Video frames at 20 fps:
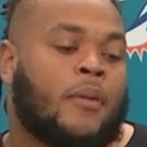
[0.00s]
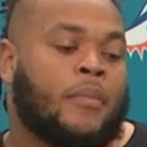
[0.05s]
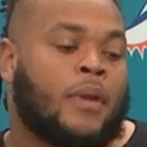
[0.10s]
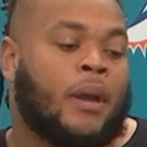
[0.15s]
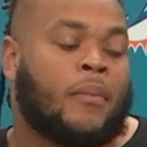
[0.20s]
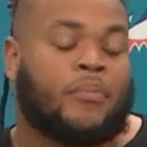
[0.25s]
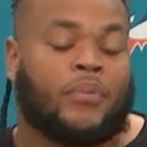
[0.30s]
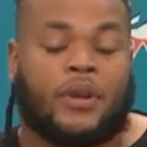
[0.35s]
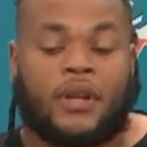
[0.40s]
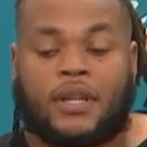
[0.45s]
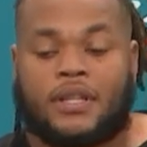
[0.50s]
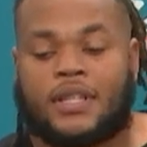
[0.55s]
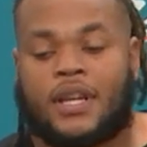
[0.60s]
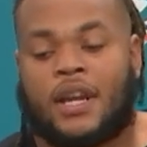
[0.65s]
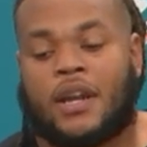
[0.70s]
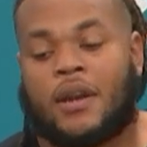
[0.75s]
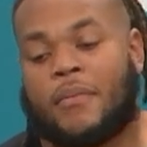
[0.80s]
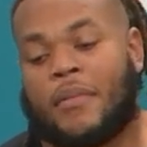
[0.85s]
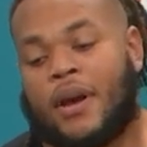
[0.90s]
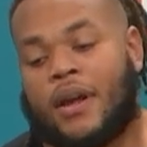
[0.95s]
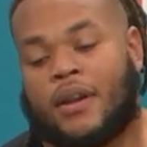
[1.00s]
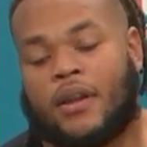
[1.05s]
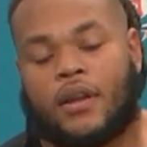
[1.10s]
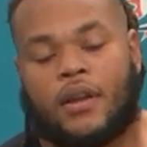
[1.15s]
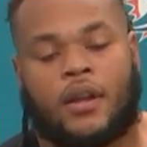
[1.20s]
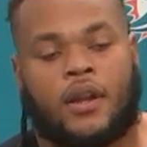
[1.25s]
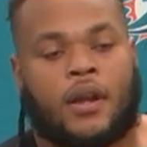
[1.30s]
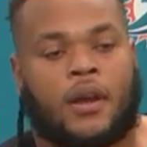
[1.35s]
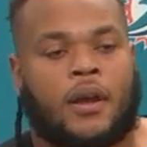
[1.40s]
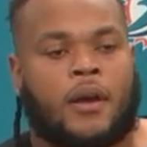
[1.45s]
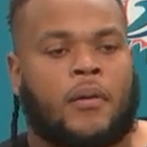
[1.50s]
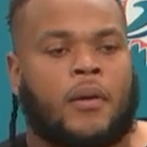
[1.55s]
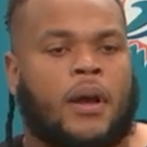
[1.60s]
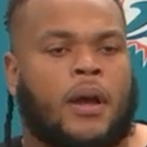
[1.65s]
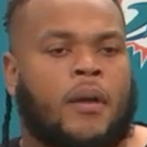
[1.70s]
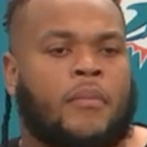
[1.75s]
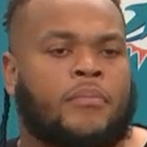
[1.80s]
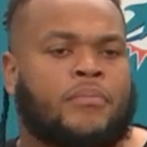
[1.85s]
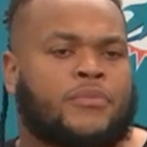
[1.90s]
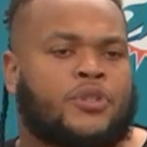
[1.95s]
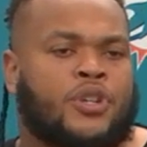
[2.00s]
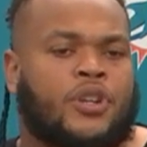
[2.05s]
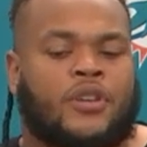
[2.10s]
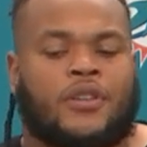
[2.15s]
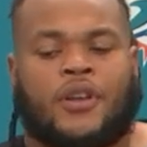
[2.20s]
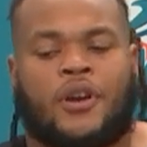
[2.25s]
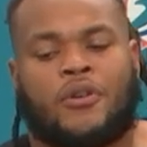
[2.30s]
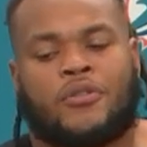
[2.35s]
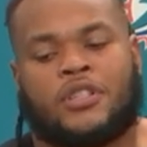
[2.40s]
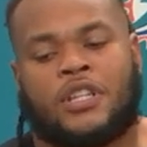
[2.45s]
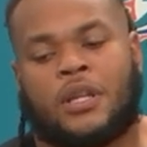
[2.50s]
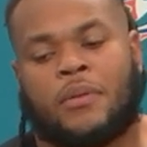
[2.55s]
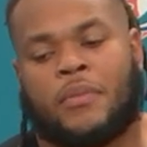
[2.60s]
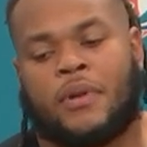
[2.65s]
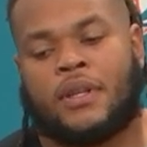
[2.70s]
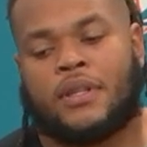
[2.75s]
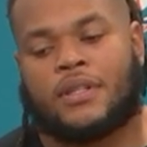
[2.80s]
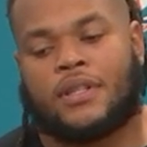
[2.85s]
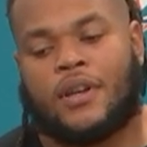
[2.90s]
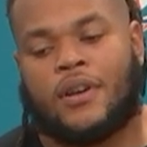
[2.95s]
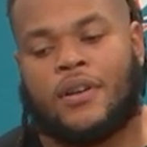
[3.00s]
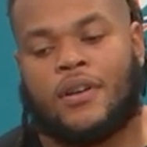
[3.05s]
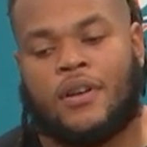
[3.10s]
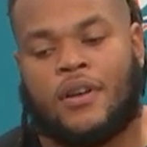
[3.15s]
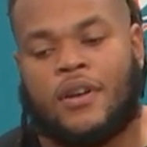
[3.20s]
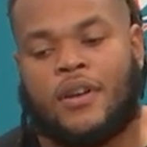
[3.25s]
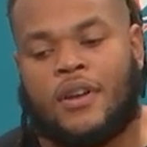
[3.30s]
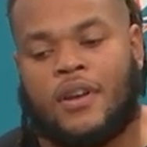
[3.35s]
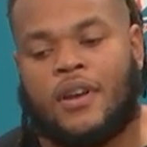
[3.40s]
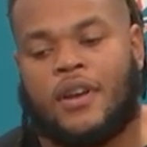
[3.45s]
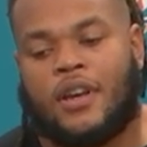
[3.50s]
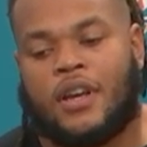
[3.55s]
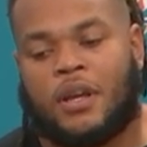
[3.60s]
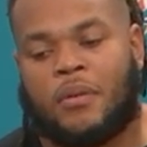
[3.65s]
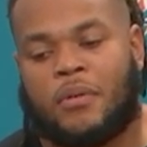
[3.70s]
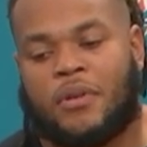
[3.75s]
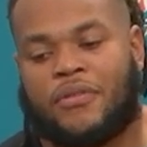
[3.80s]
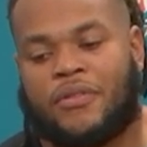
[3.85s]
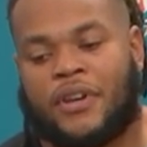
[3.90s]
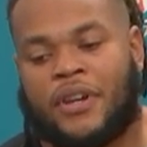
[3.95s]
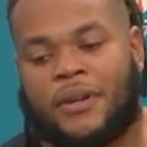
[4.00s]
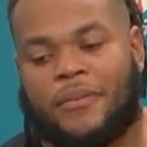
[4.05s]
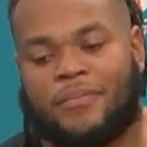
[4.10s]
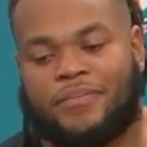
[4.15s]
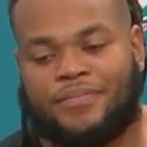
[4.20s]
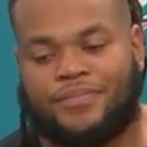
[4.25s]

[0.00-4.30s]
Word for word: mean, I'm pretty excited about it. Uh, I'm sure the whole team is. So it'd be fun